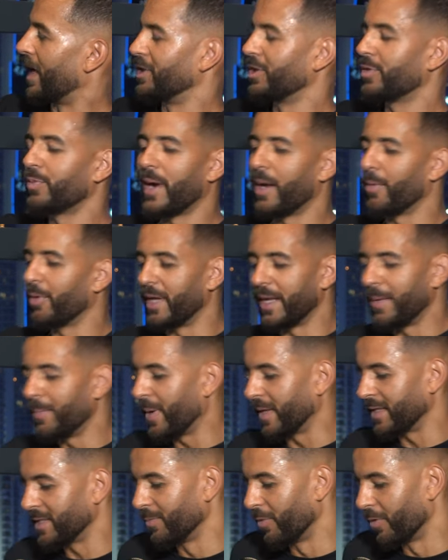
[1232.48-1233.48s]
And just where I would have
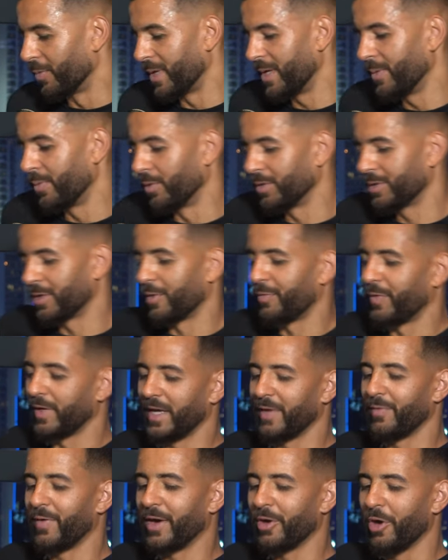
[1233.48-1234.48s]
impacted more people. So I
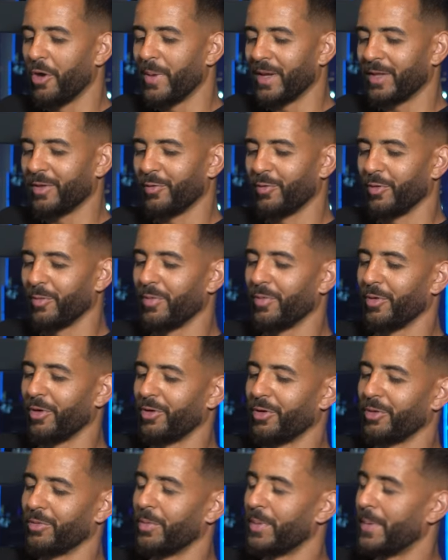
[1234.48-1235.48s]
think if I go back to football, bro,
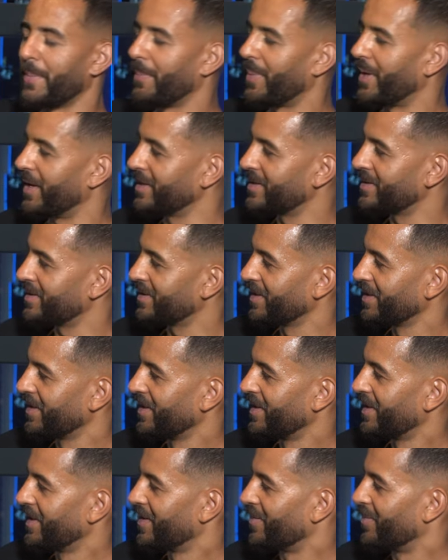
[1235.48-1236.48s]
God would be pissed.
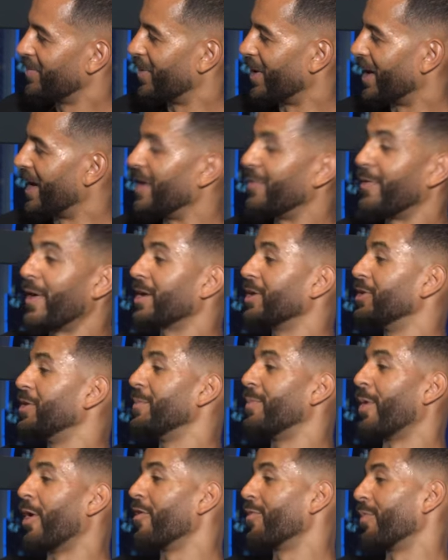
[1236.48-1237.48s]
But if I could
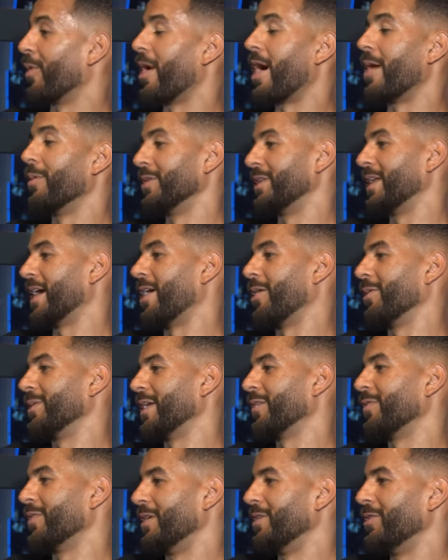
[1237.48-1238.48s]
do both, bro, I would
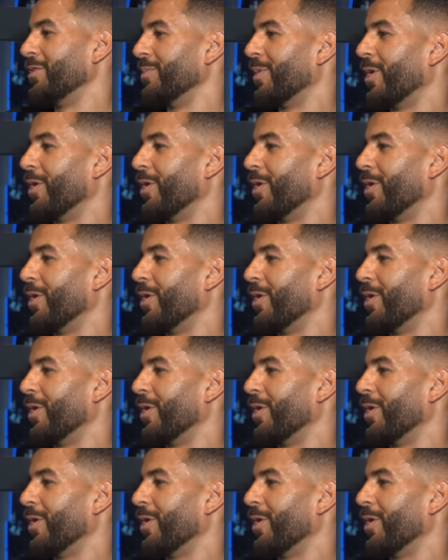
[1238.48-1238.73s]
definitely do